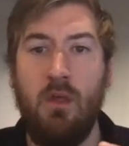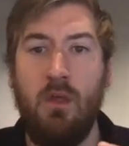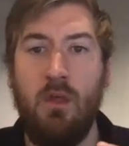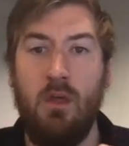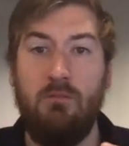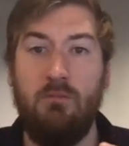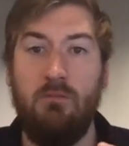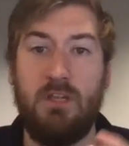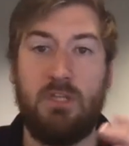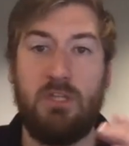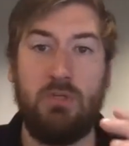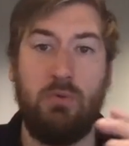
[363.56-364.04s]

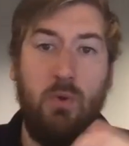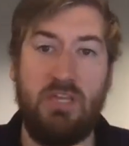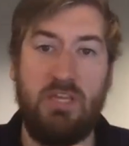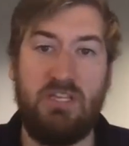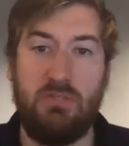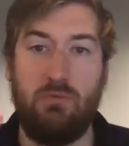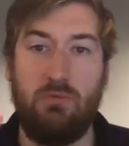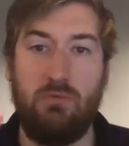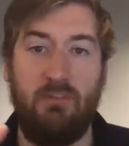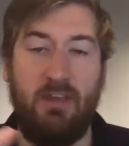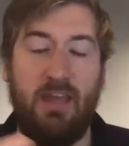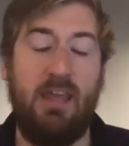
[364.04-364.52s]
The
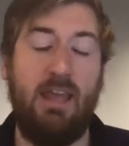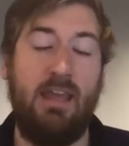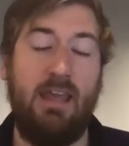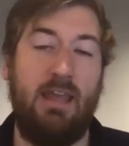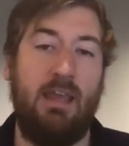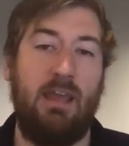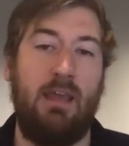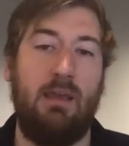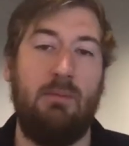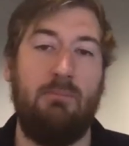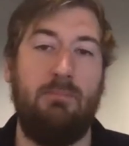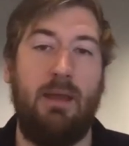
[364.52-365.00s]
twist with it,
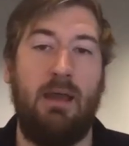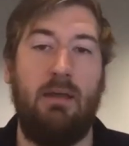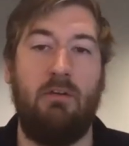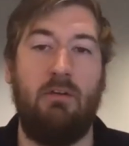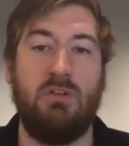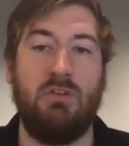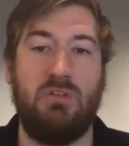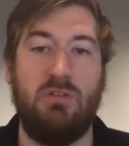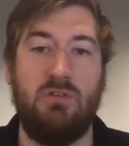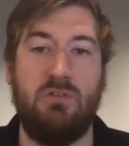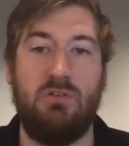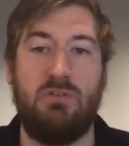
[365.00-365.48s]
in
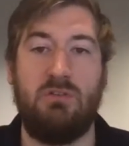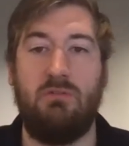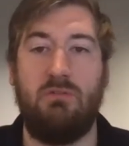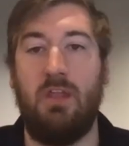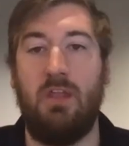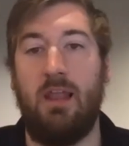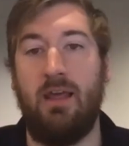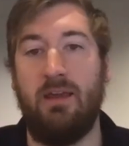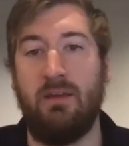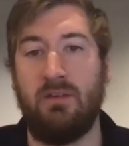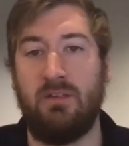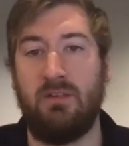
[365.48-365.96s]
comparison to
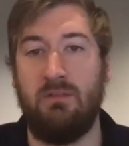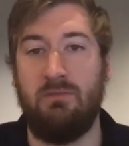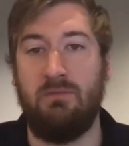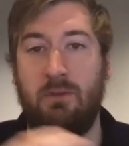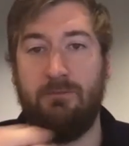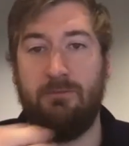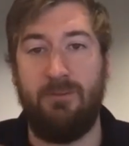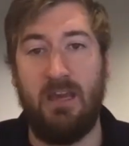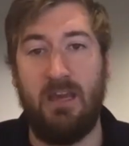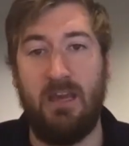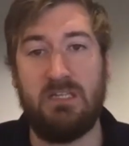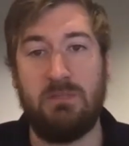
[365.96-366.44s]
the likes of
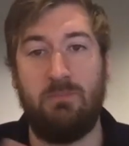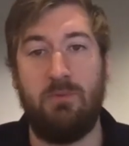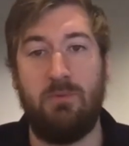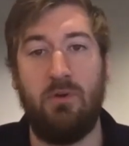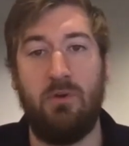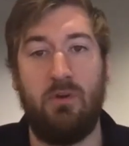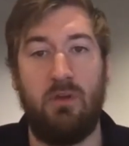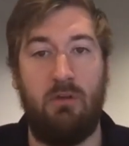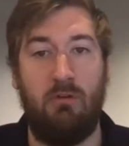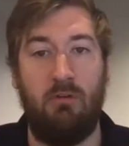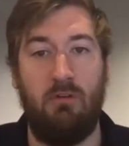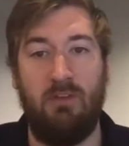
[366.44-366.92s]
your
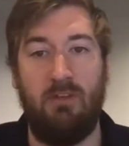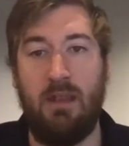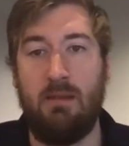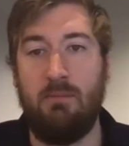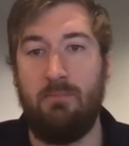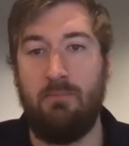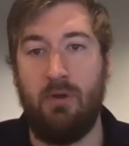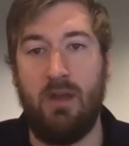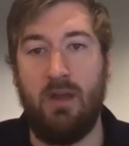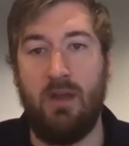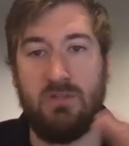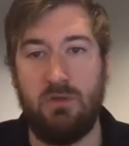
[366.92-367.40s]
Facebook, your
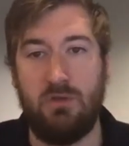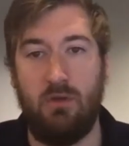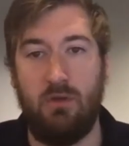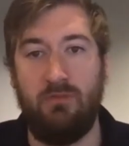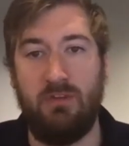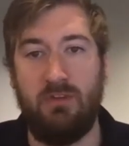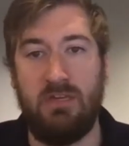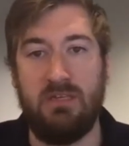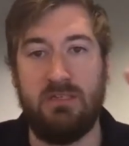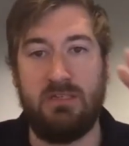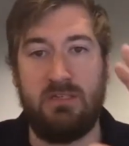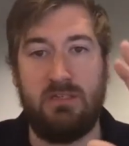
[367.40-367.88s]
Eventbrites, all
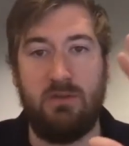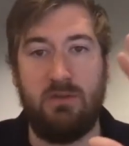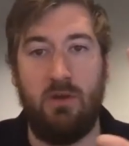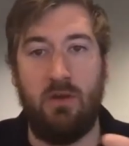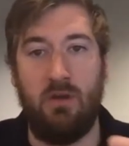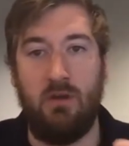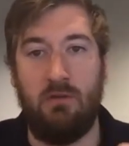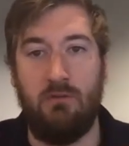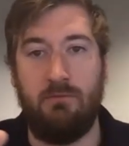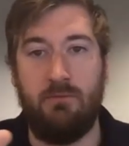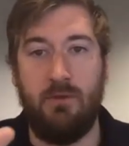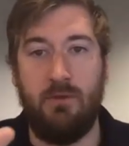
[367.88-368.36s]
these
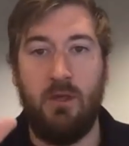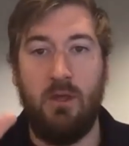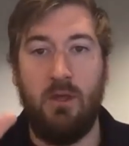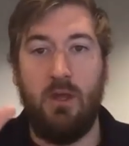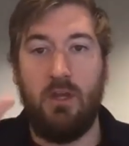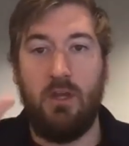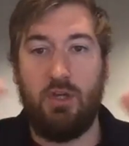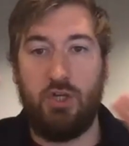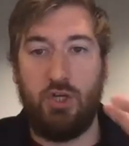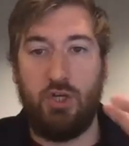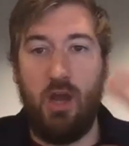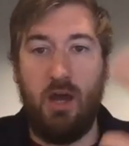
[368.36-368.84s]
sort of
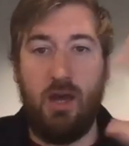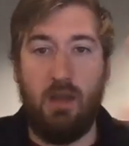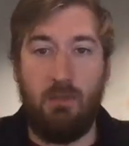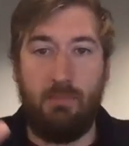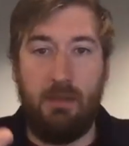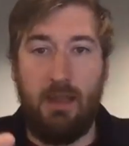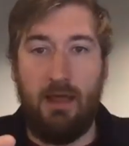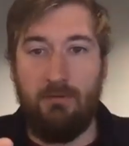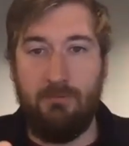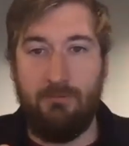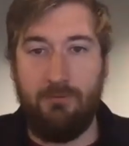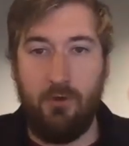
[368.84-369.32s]
shard
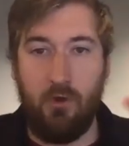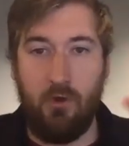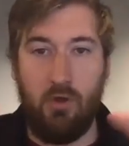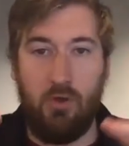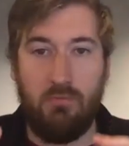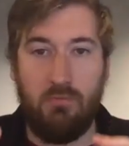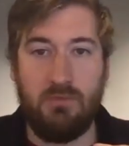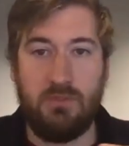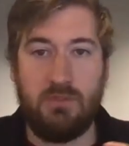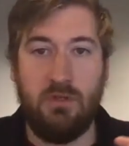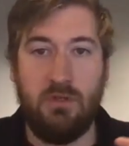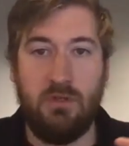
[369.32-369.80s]

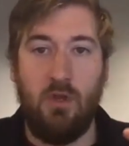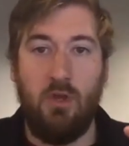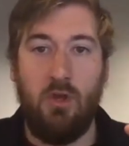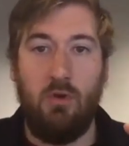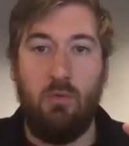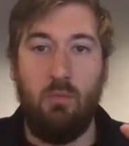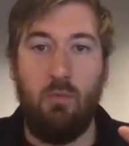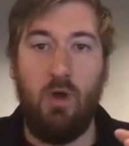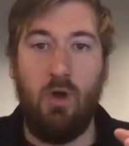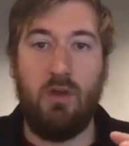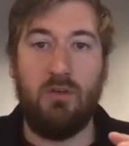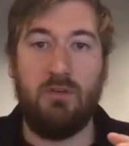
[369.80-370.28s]
platforms,
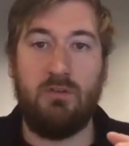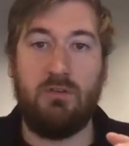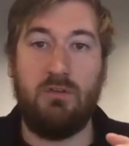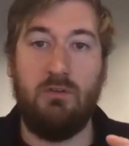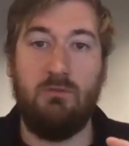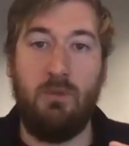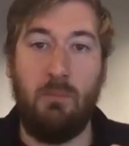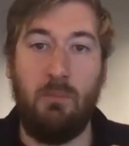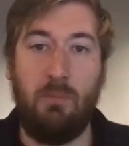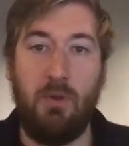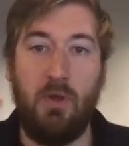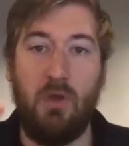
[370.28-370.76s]
was
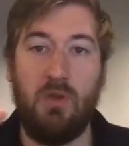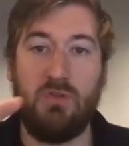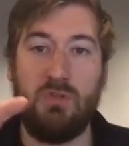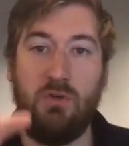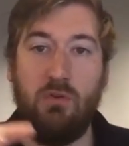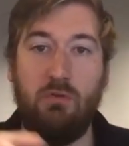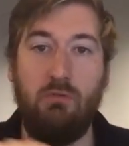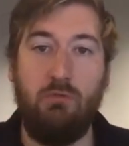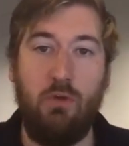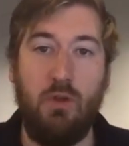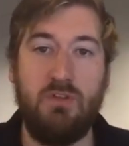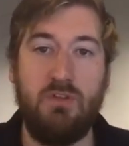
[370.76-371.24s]
the person
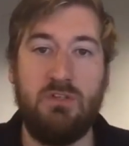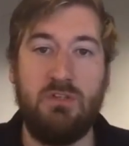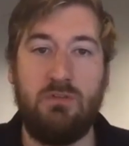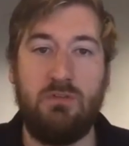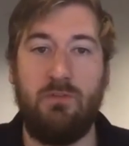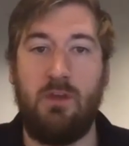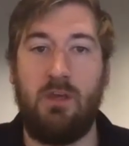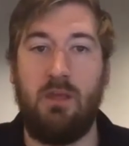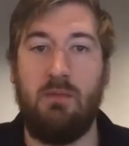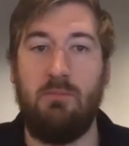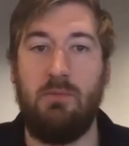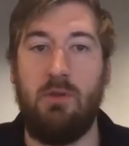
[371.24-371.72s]
who runs
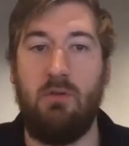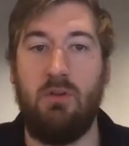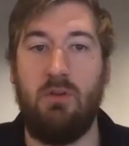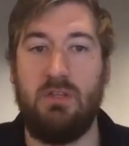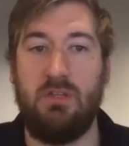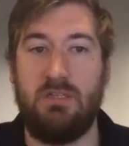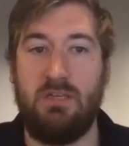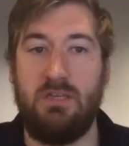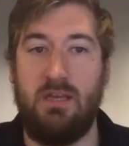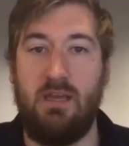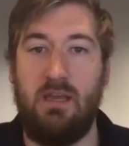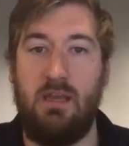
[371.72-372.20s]
the
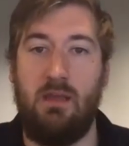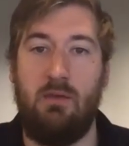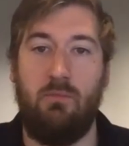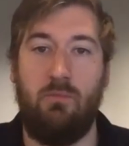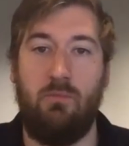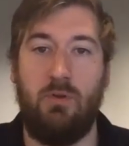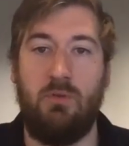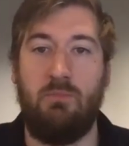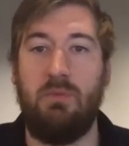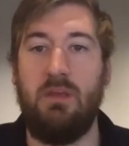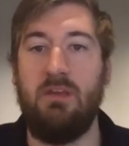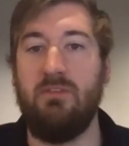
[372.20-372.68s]
community
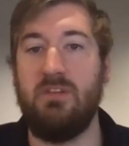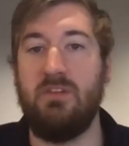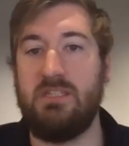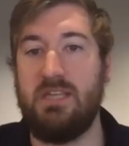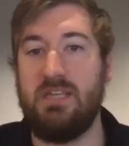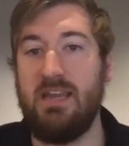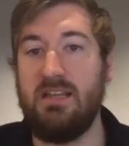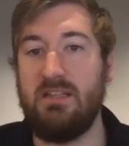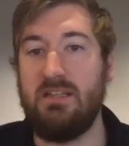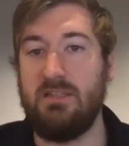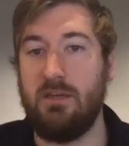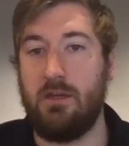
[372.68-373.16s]
would be the
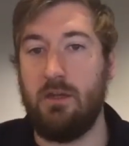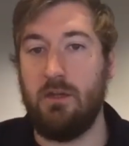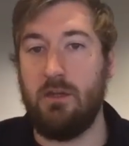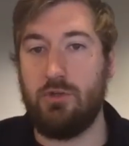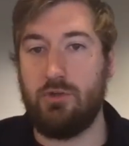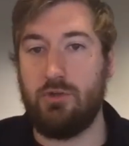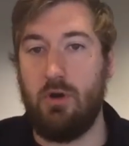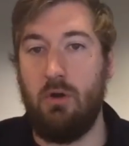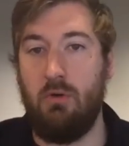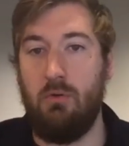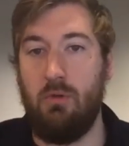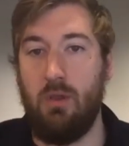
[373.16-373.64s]
data
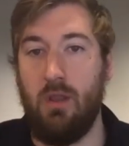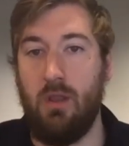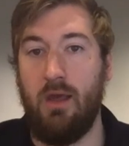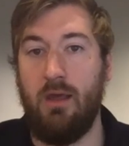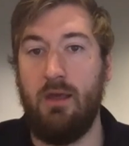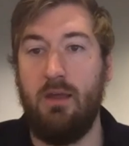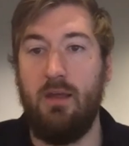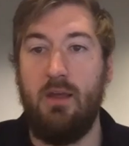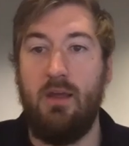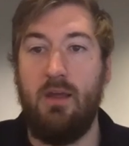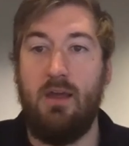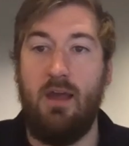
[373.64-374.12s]
controller,
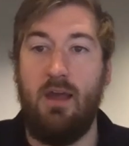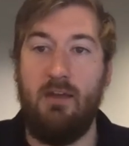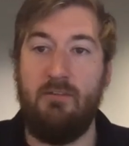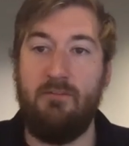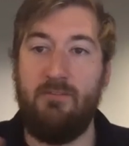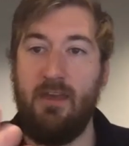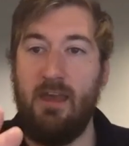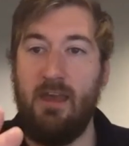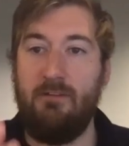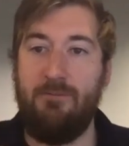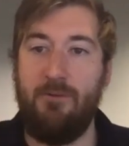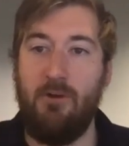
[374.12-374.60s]
and
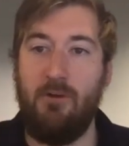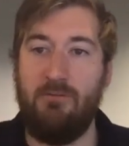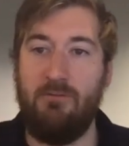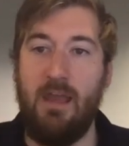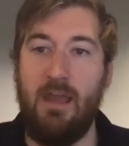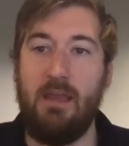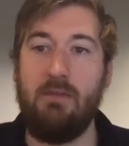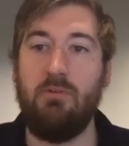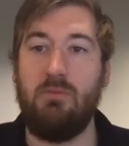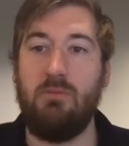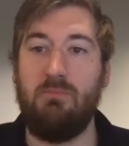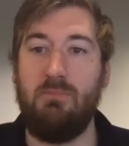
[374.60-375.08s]
therefore
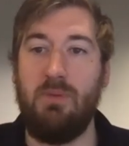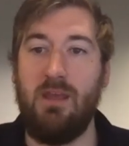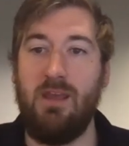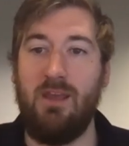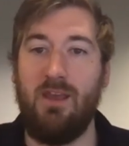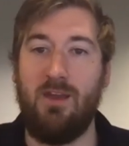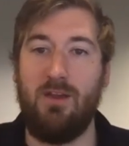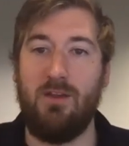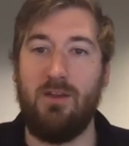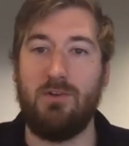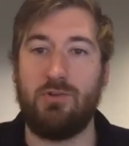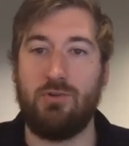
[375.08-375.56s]
they would be
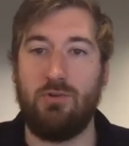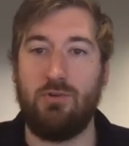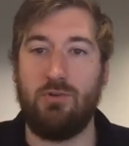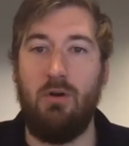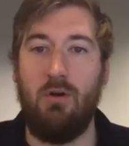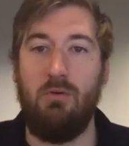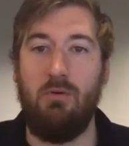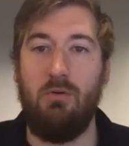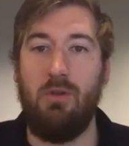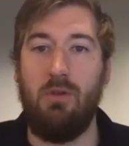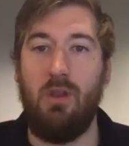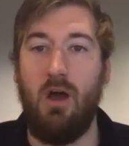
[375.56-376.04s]
in
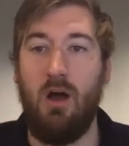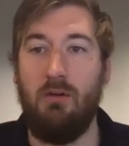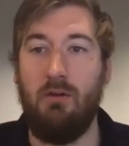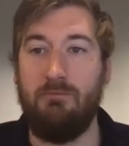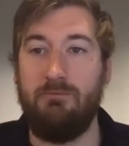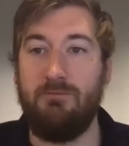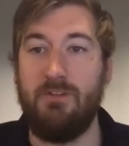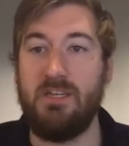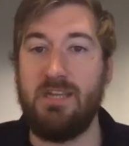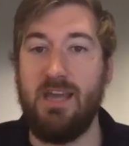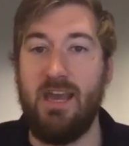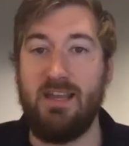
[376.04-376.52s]
control of
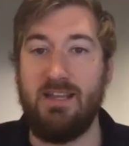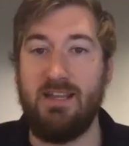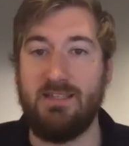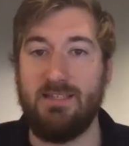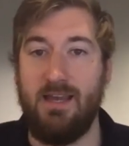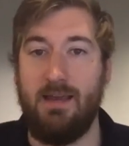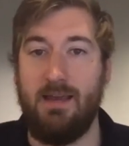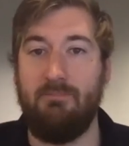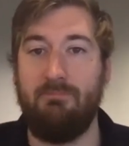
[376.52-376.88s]
the data.